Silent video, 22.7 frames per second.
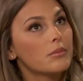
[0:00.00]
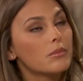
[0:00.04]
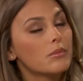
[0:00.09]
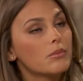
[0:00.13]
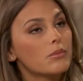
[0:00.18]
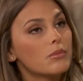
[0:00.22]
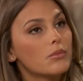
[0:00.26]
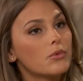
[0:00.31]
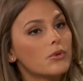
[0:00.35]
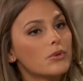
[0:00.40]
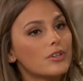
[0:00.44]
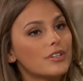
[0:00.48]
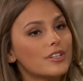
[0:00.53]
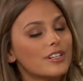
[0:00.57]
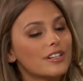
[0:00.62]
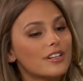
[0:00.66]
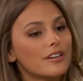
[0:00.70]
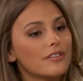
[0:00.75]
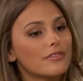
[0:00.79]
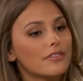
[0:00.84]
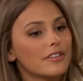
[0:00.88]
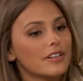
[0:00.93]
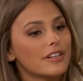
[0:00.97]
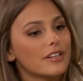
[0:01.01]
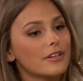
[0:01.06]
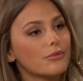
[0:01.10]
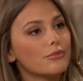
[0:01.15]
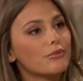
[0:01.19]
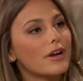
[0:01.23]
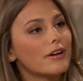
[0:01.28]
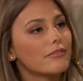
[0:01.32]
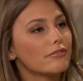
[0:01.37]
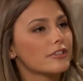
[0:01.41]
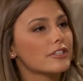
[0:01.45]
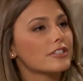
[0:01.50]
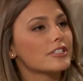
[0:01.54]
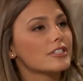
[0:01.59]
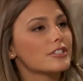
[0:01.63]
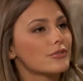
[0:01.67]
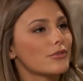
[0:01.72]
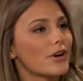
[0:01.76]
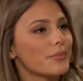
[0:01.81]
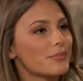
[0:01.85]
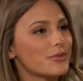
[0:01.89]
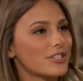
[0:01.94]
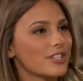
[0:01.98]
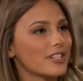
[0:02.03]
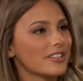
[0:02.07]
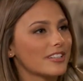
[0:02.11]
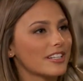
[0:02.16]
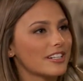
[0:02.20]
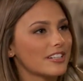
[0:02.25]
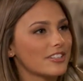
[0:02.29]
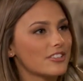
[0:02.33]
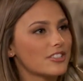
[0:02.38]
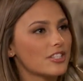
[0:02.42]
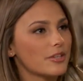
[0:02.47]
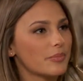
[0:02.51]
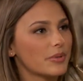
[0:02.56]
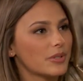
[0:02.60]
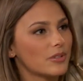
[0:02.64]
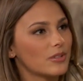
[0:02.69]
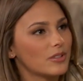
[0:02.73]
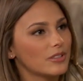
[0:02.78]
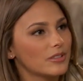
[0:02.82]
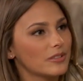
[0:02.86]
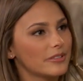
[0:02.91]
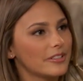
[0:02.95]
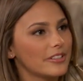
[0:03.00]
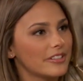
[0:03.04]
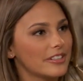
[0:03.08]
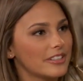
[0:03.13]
more of an irreverent disruption than your typical,